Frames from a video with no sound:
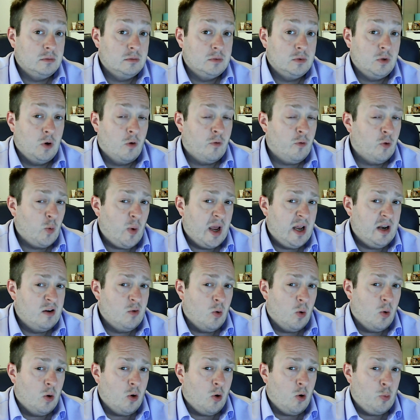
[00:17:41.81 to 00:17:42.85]
overweight
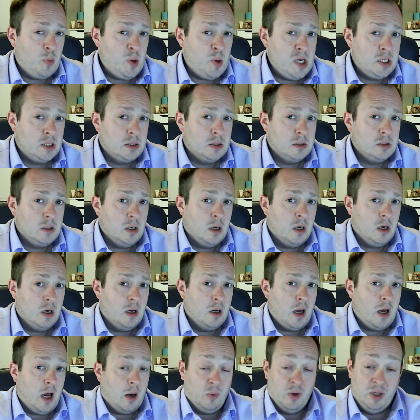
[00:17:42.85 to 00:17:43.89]
or obese,
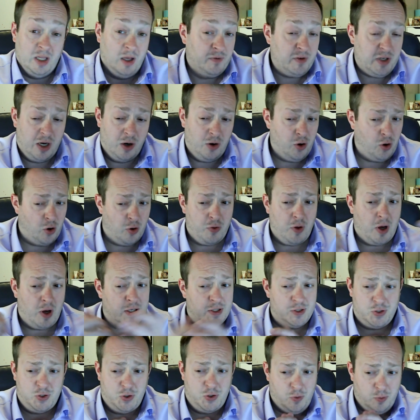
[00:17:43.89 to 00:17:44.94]
I would love to hear your
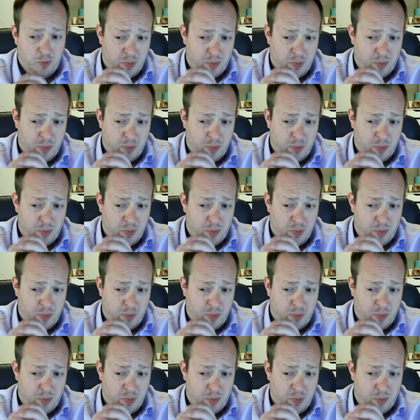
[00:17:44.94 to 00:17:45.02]
thoughts too,